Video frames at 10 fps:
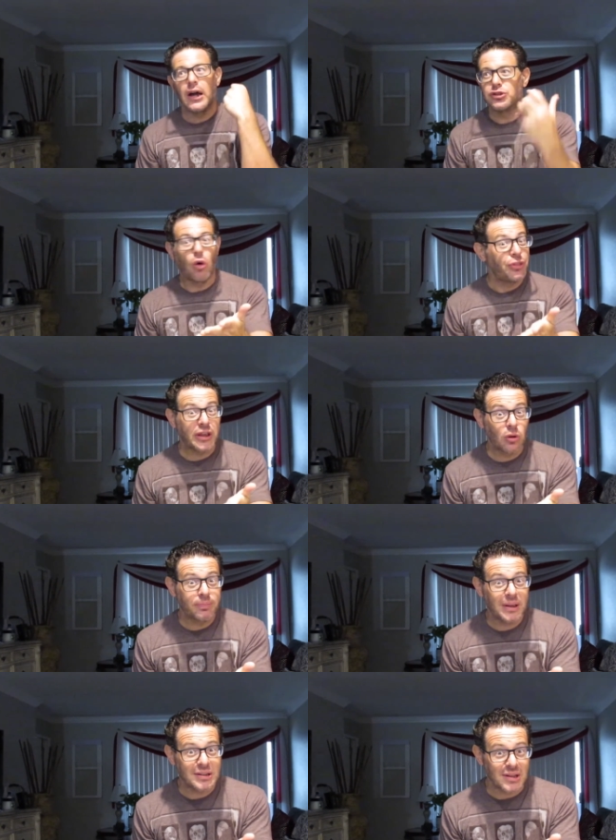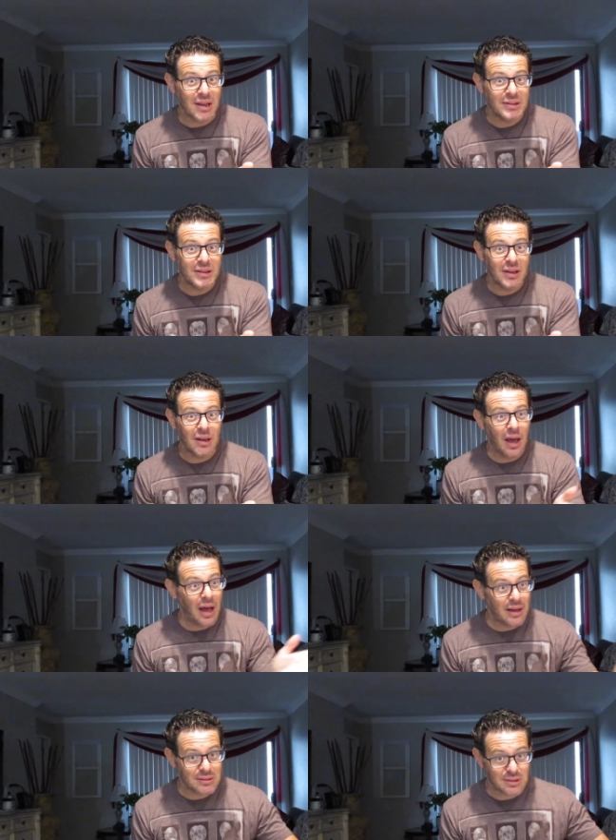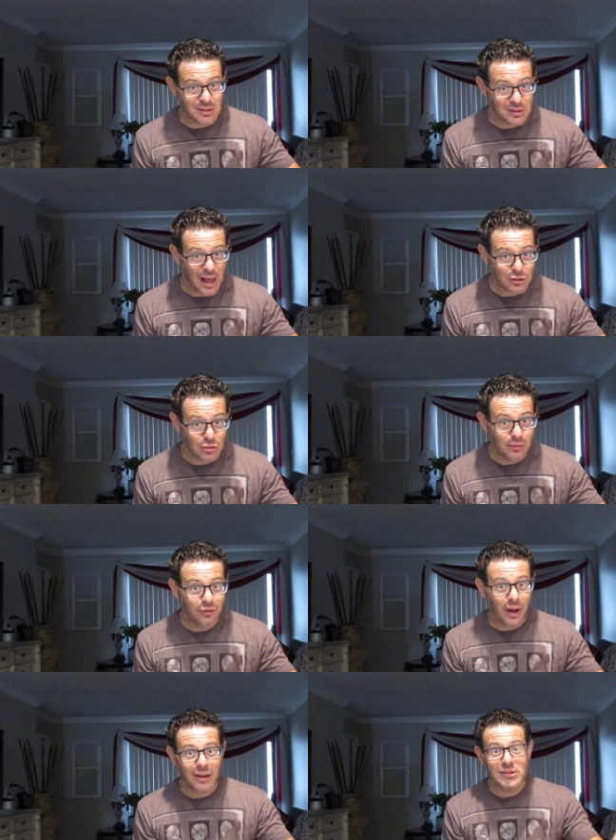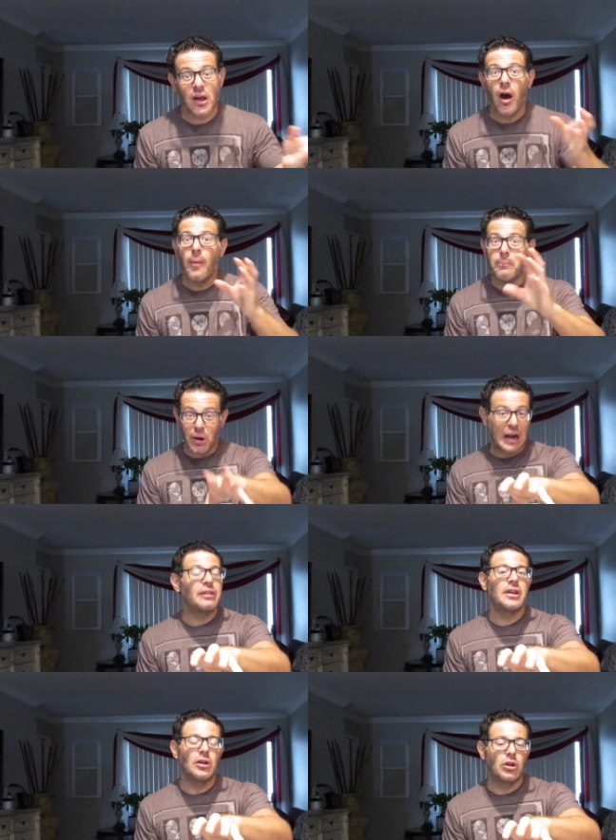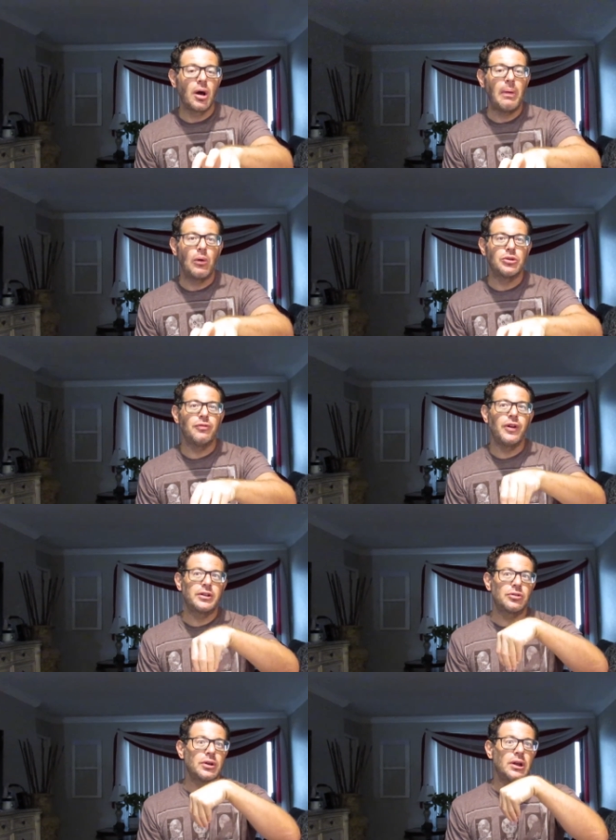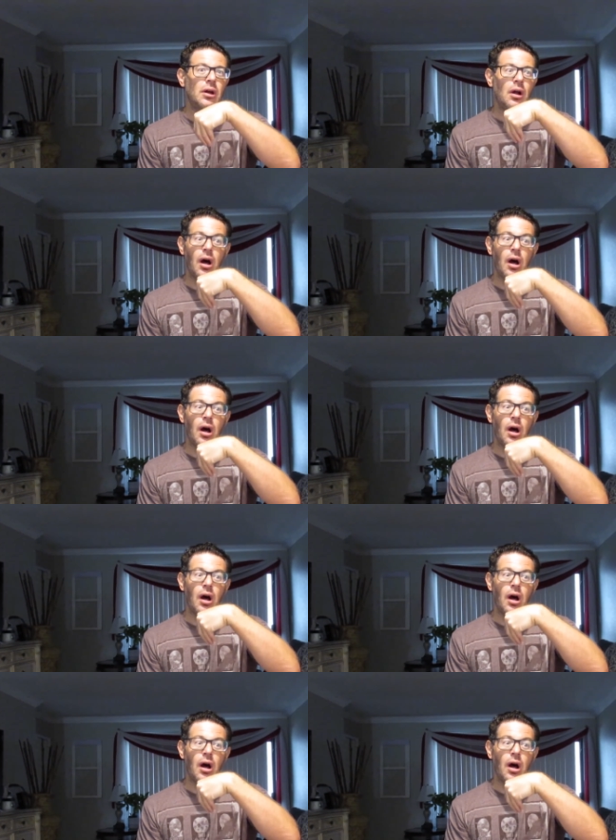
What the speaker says: I don't think it'll be as easy as his last 2 fights, but I think he'll come out with the victory.